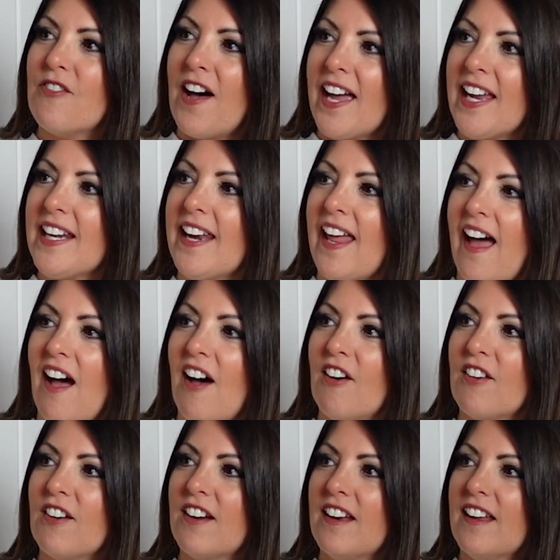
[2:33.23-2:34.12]
find
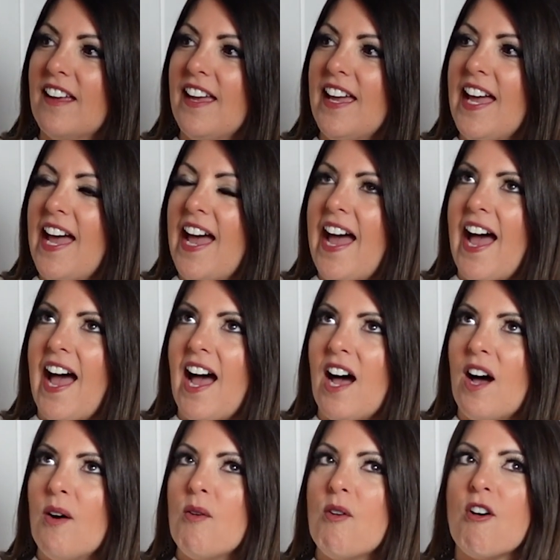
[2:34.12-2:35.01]
out
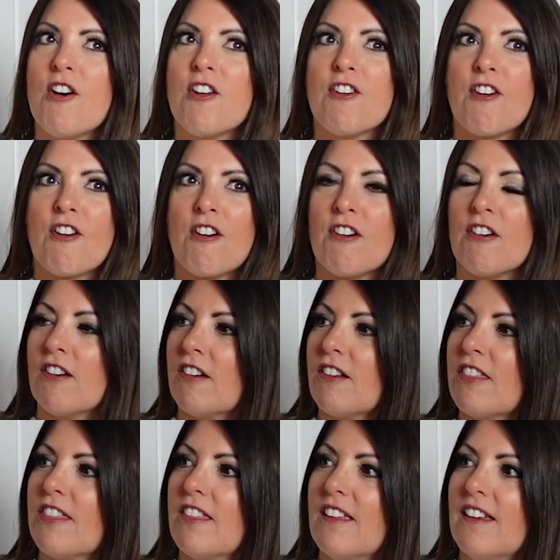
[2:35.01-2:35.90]
how on
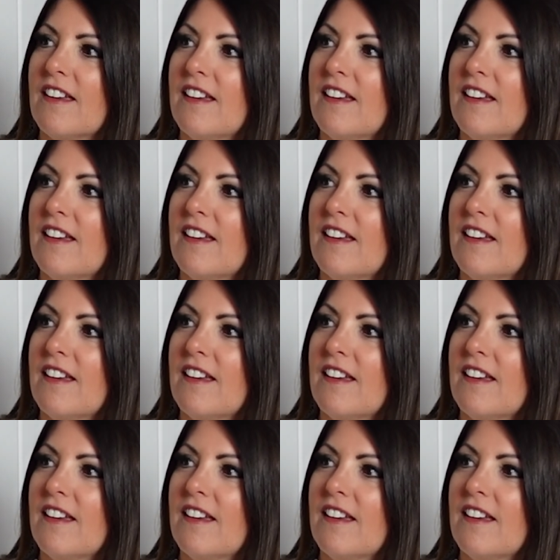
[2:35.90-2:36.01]
earth